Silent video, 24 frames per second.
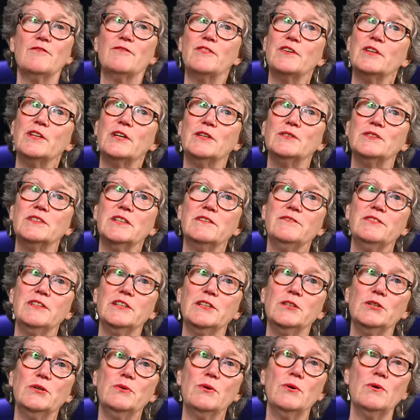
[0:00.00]
For those of
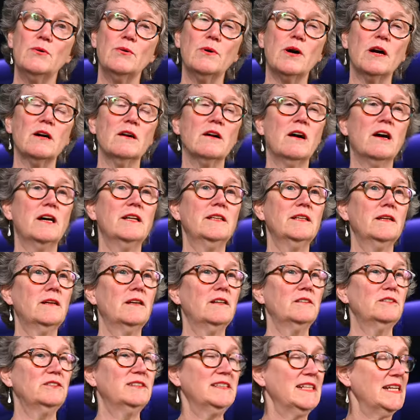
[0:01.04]
you who are on
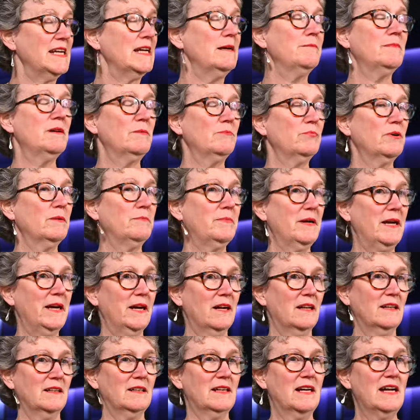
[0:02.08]
the team at
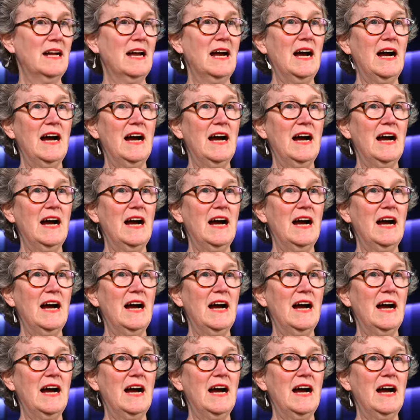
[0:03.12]
Propel,